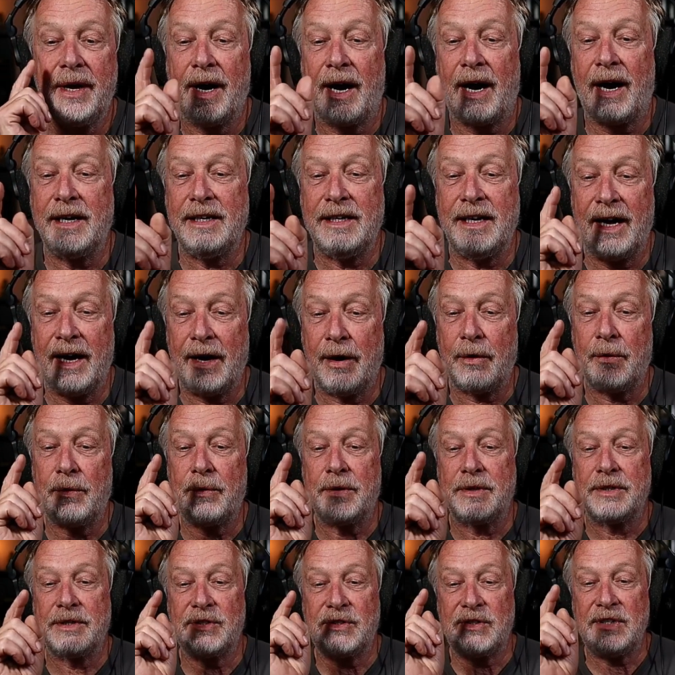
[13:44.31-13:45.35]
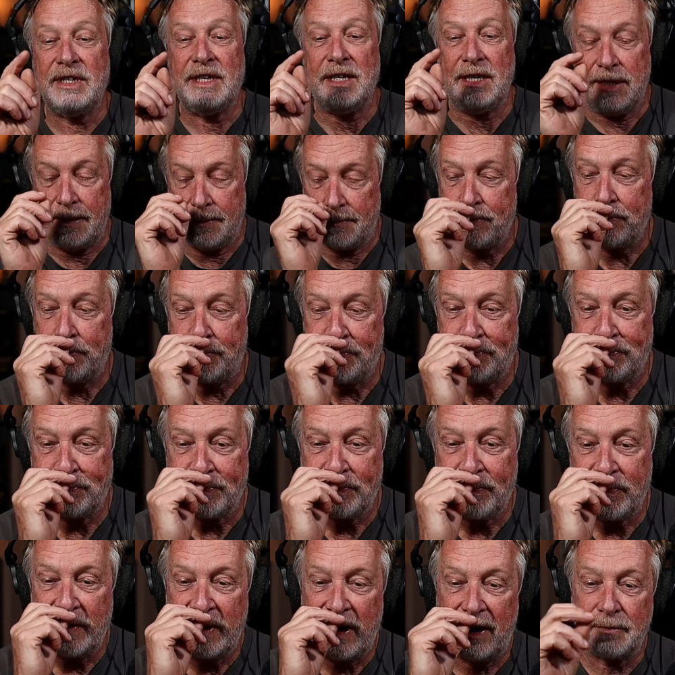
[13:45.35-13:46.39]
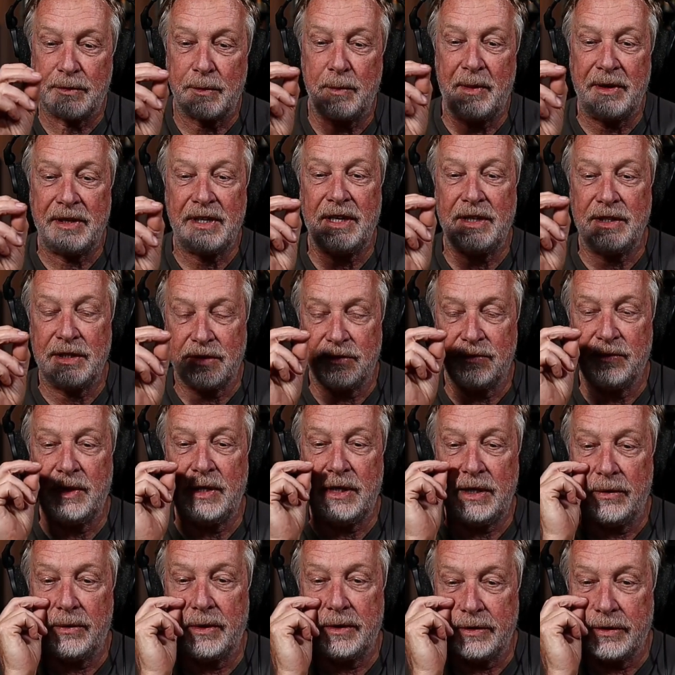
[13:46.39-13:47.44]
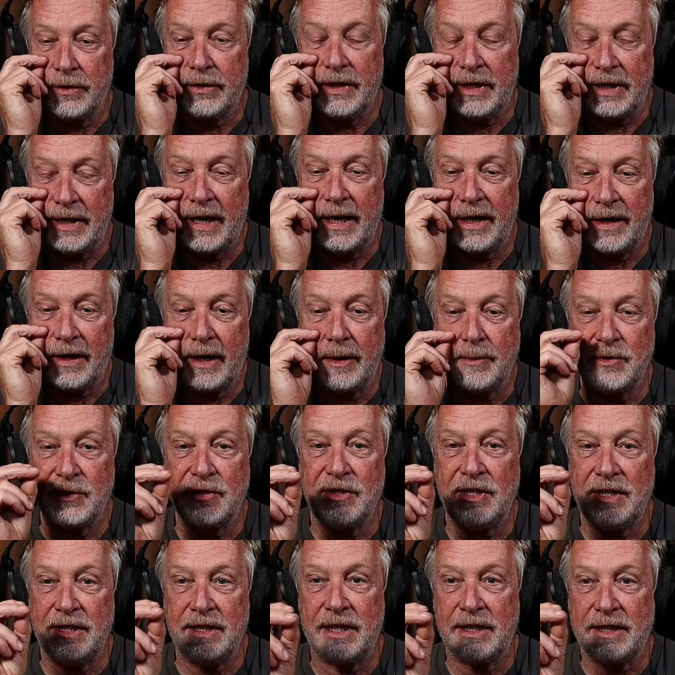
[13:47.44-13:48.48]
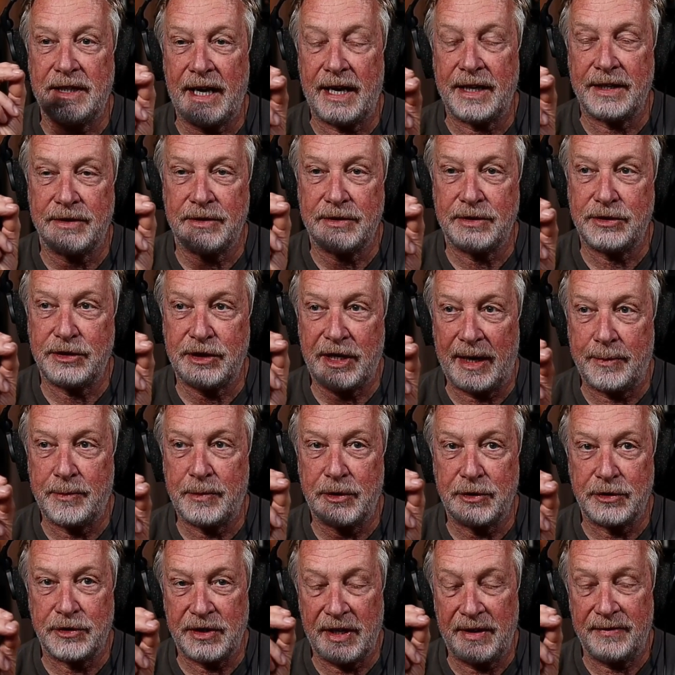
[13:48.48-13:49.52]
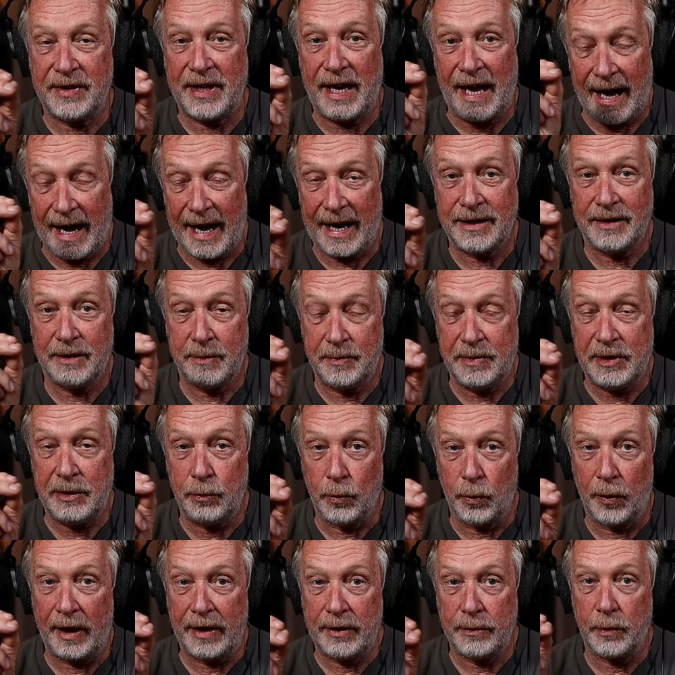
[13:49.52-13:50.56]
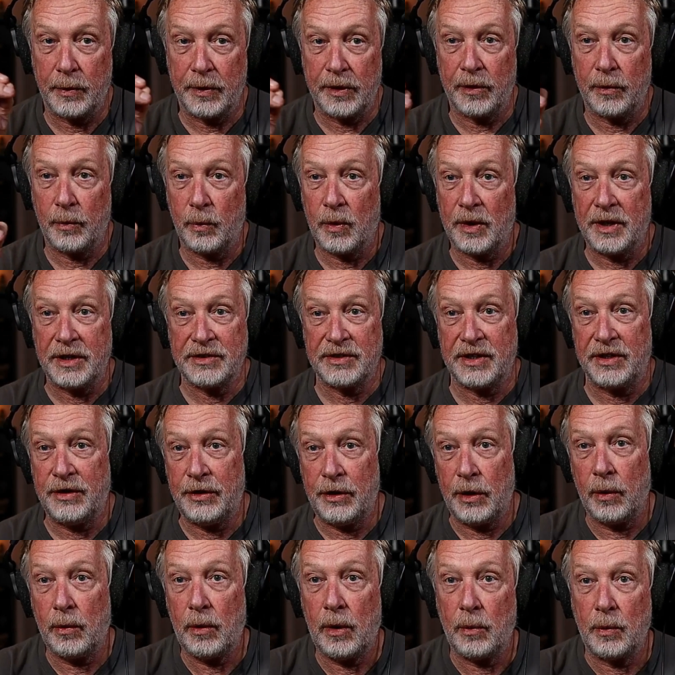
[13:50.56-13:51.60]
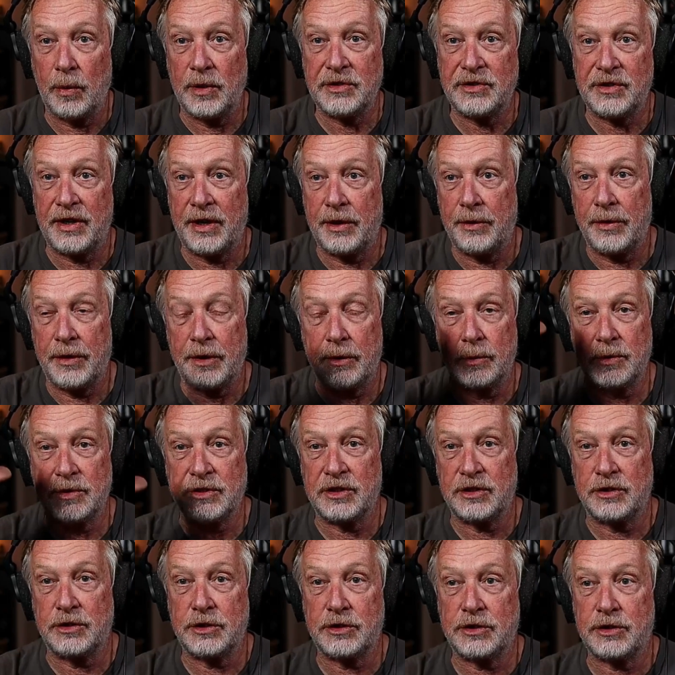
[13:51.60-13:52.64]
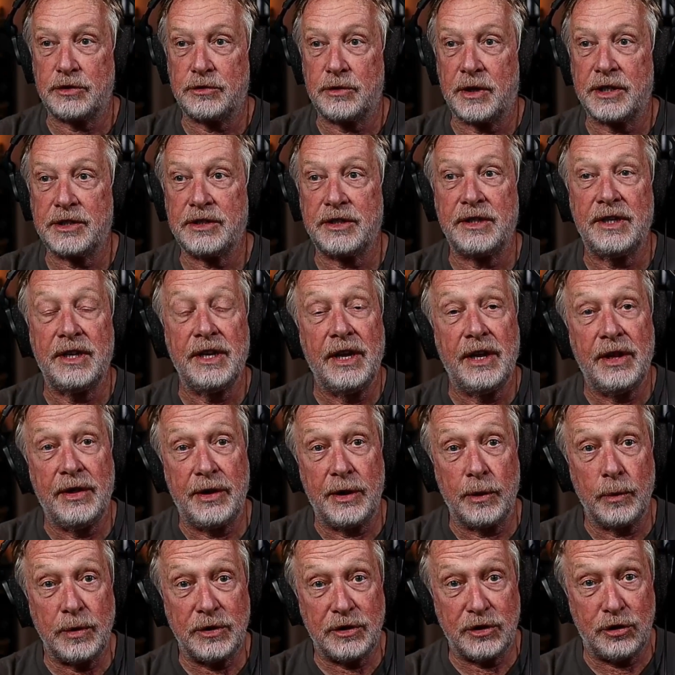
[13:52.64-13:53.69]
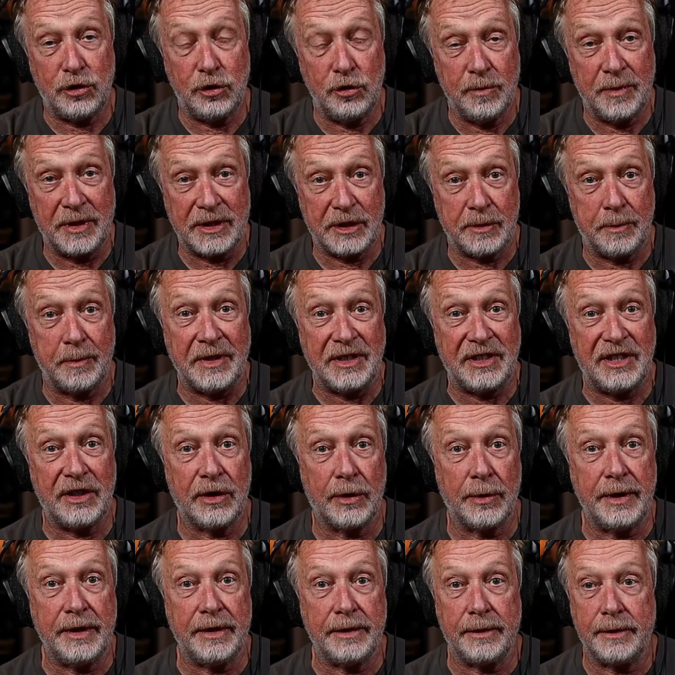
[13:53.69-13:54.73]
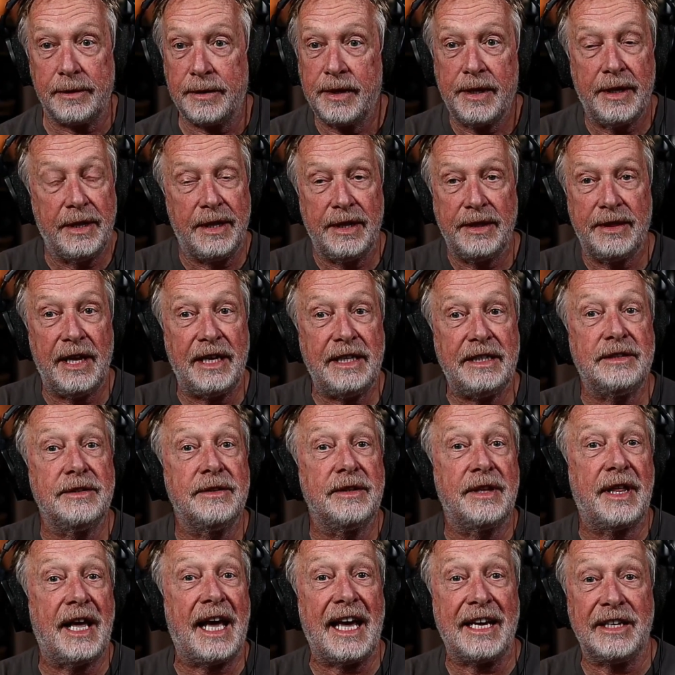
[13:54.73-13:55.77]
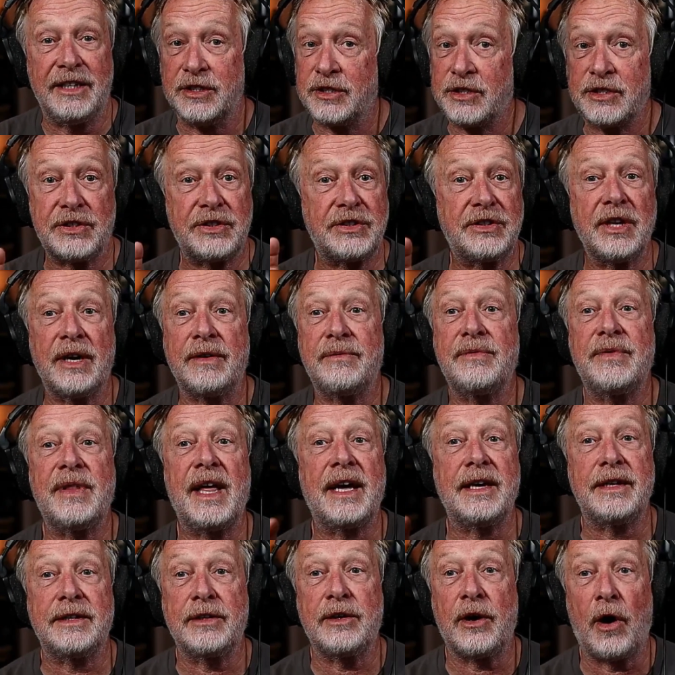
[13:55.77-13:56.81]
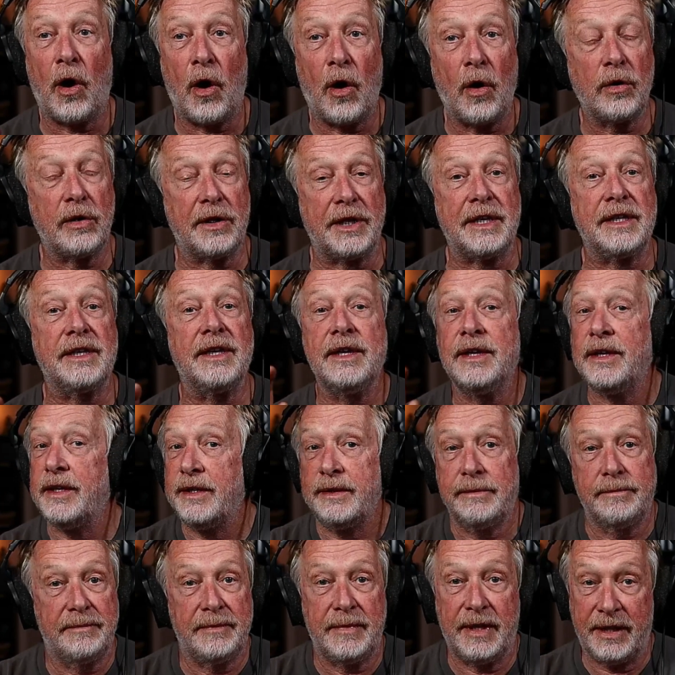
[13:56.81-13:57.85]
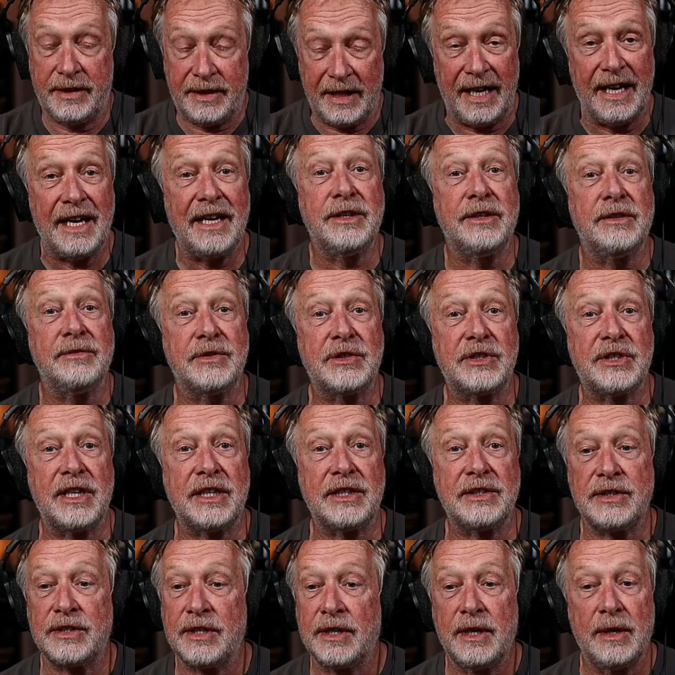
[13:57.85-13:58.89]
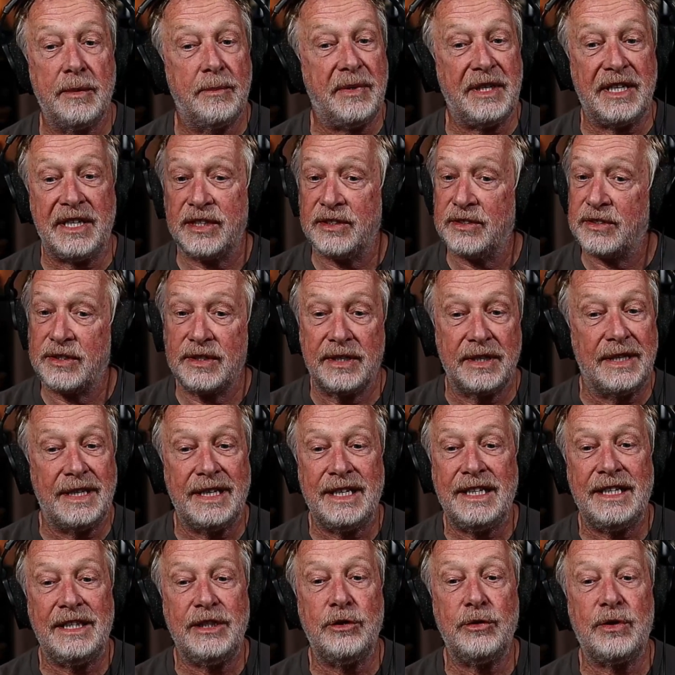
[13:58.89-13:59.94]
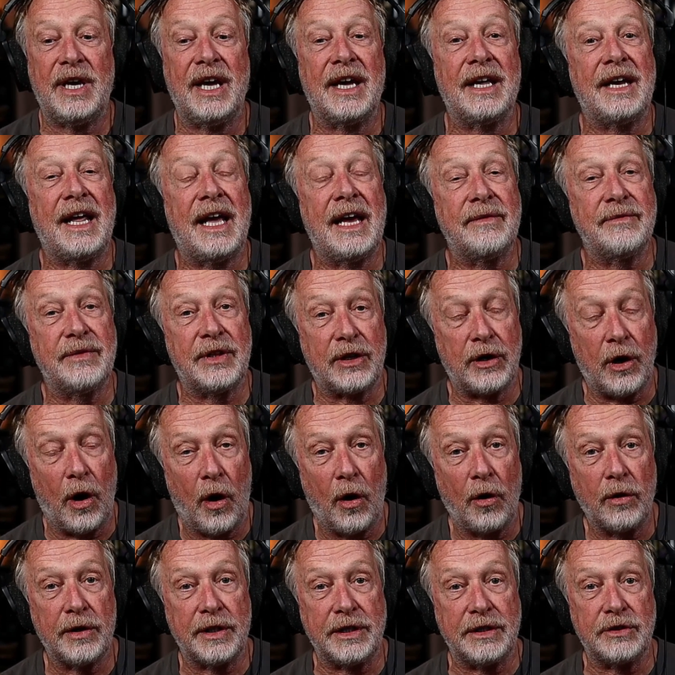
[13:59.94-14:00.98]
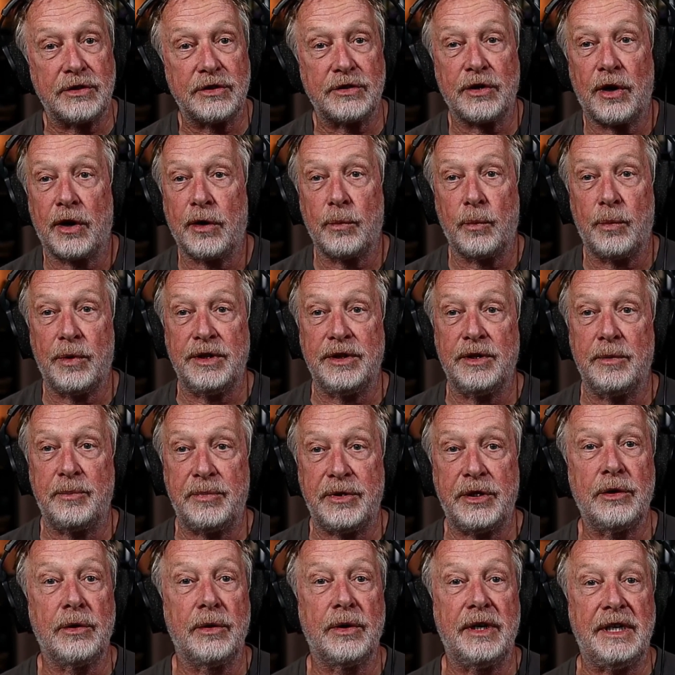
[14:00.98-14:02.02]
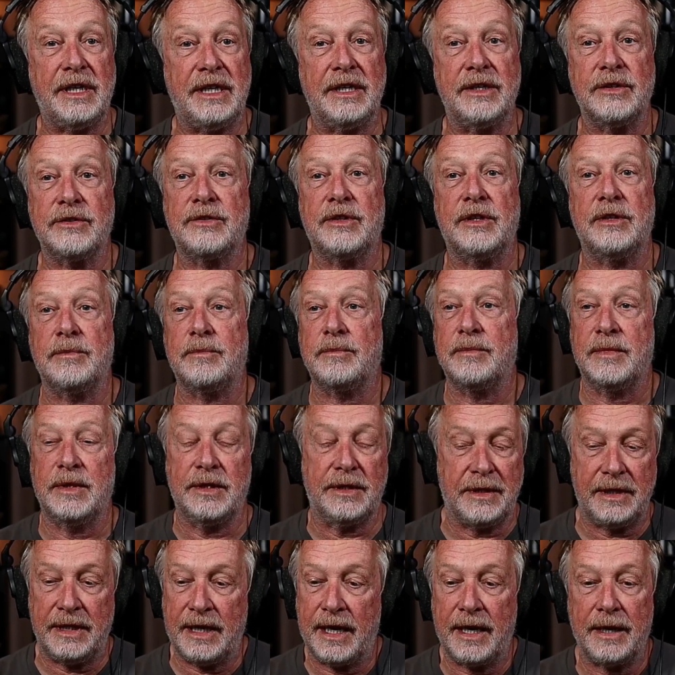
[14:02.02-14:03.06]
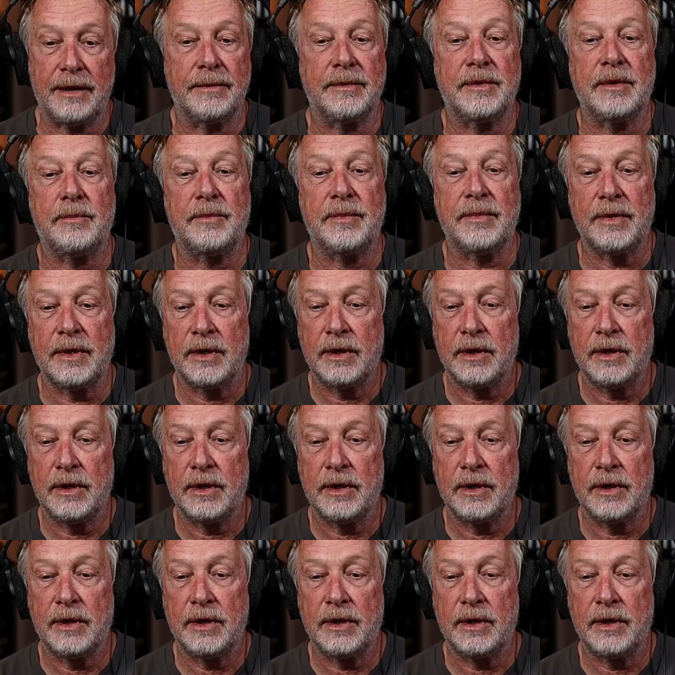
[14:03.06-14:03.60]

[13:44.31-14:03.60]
I now see, after making this video and looking at it, I'm seeing that that chapter 7 had to be right where it was and Noah was there there was a destruction there was too much material they they had to stuff that calling at the end of six because you can't have the calling start when the purity is the, the yeah the